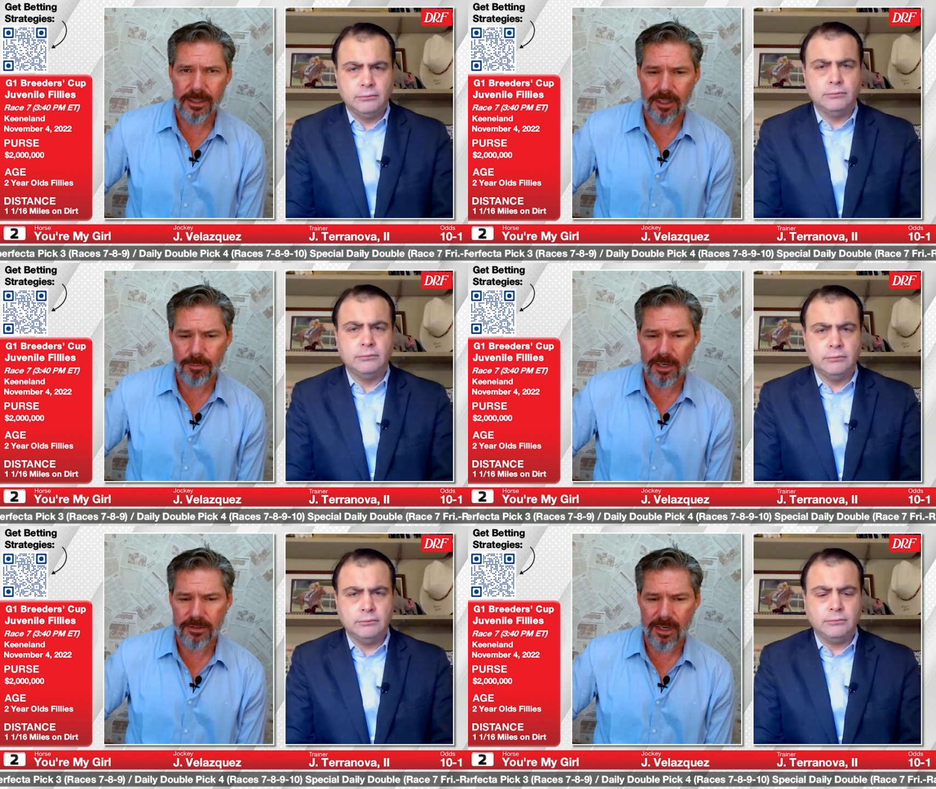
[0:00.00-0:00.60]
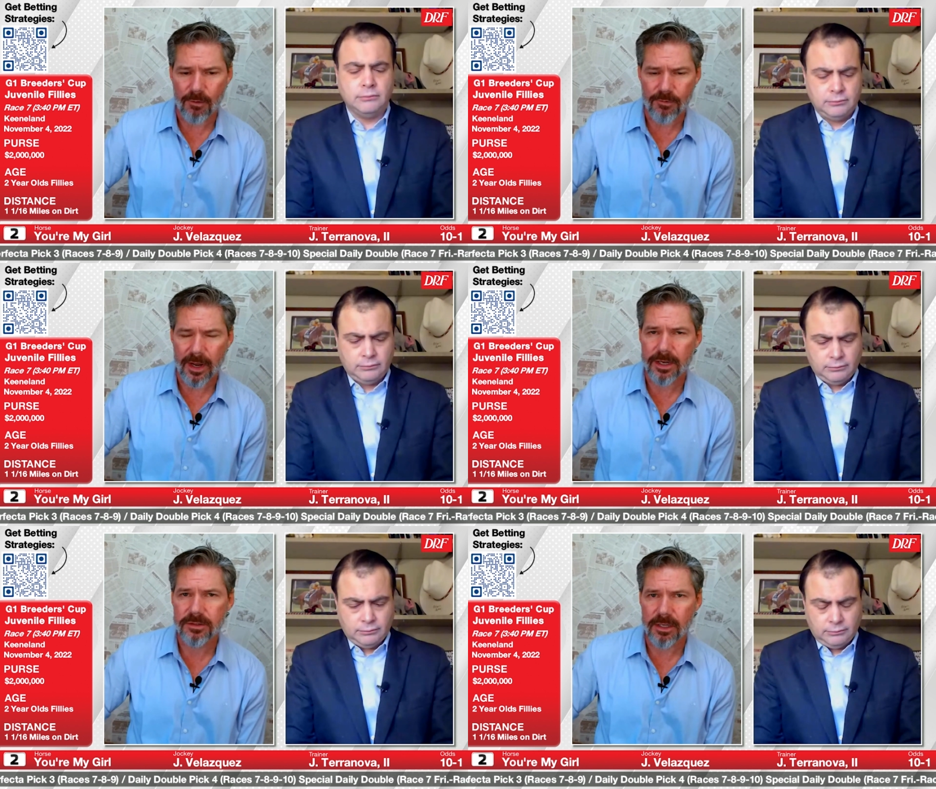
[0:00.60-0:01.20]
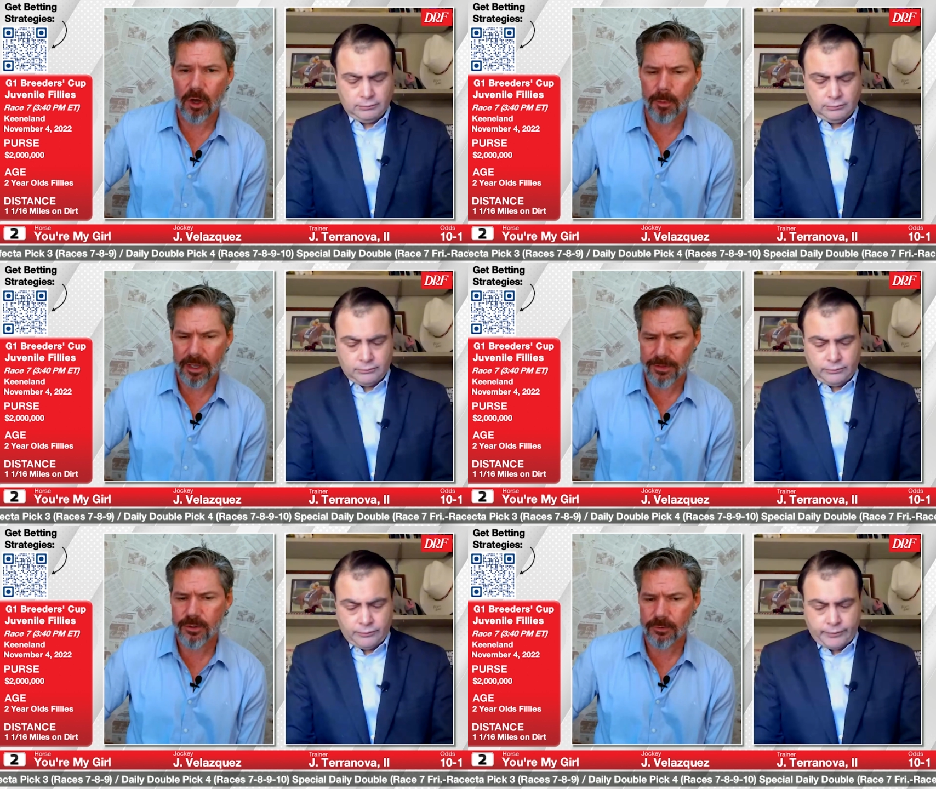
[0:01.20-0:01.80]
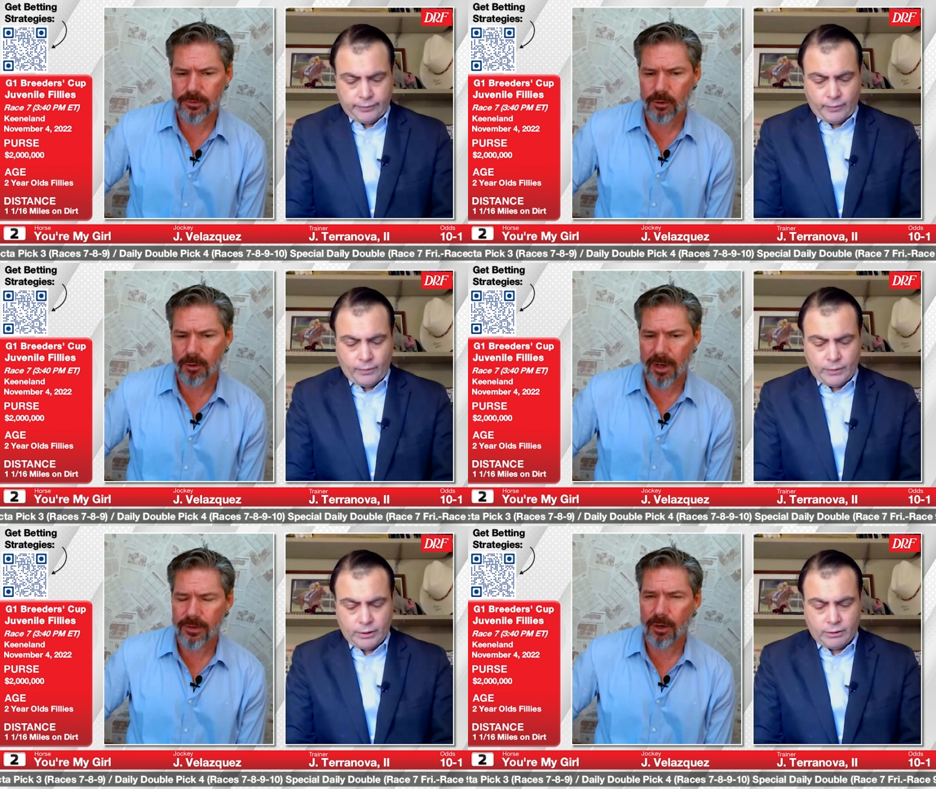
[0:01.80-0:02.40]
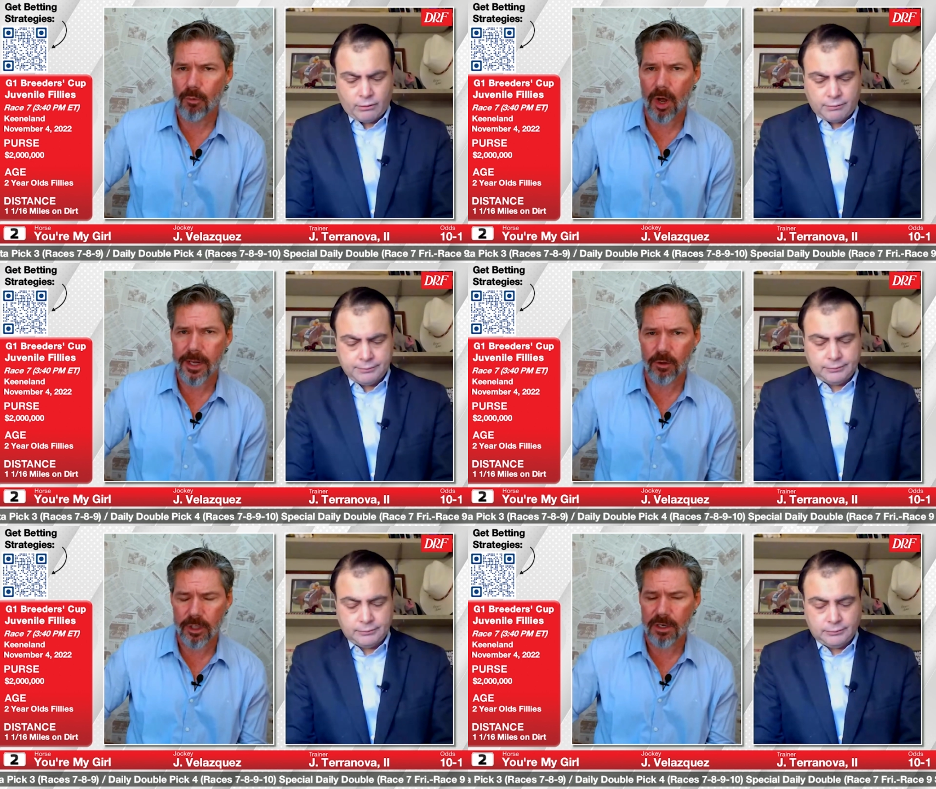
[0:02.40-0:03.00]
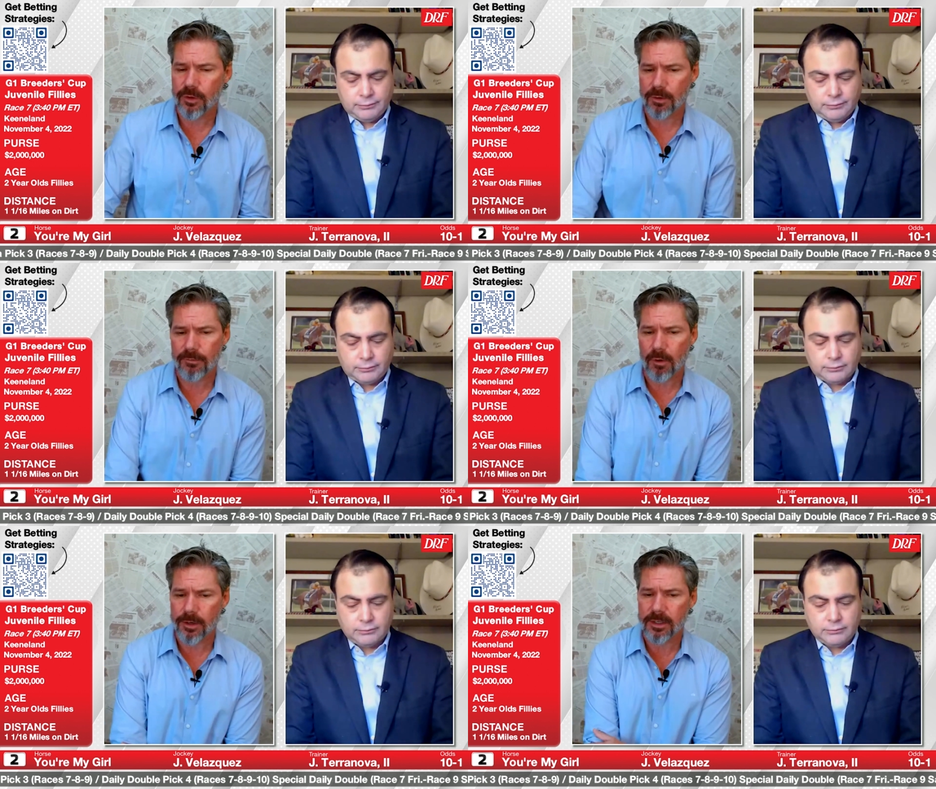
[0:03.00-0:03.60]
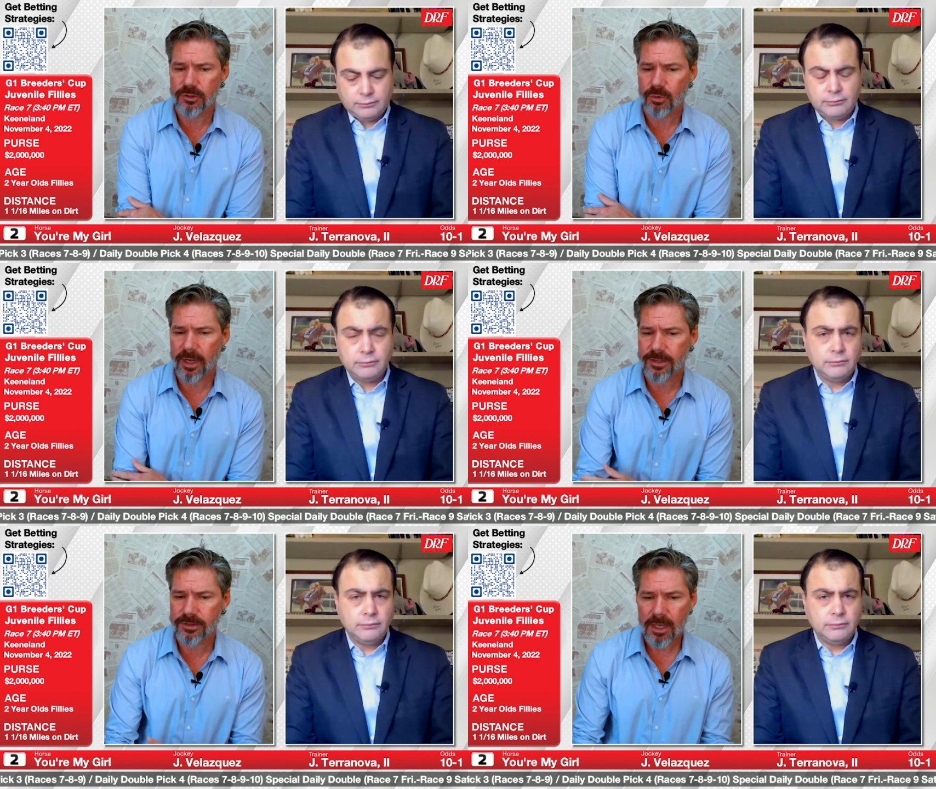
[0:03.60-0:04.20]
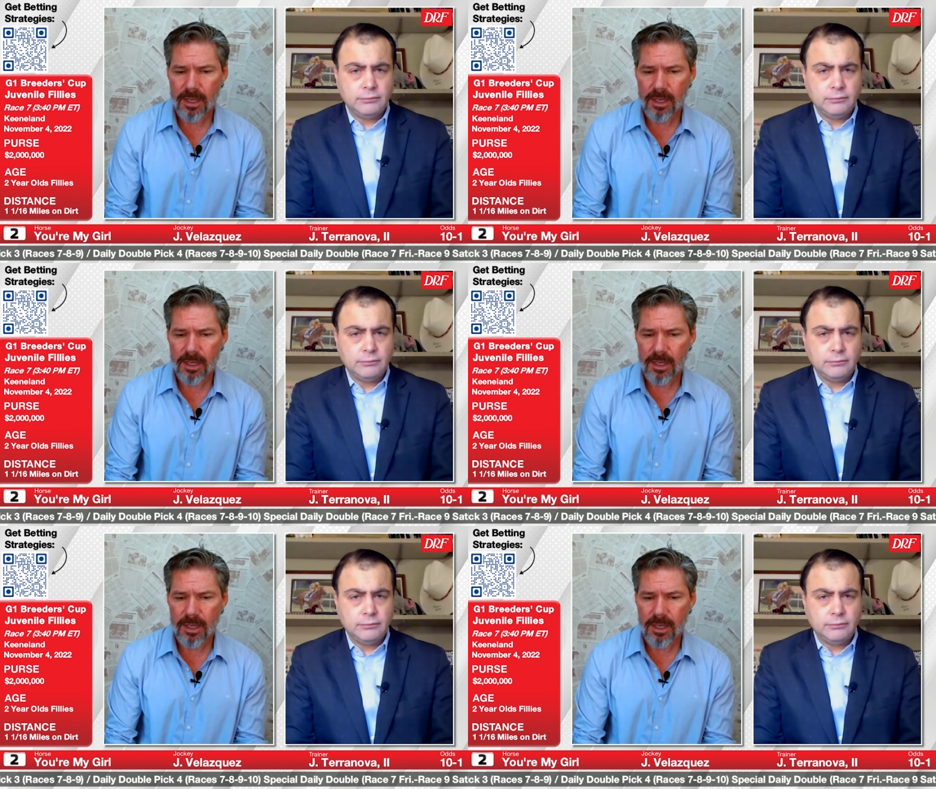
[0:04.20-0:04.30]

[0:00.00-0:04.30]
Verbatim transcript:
Speaker 1: that depends on how fast they go. But I think they'll come out of there running, looking for the front in this race.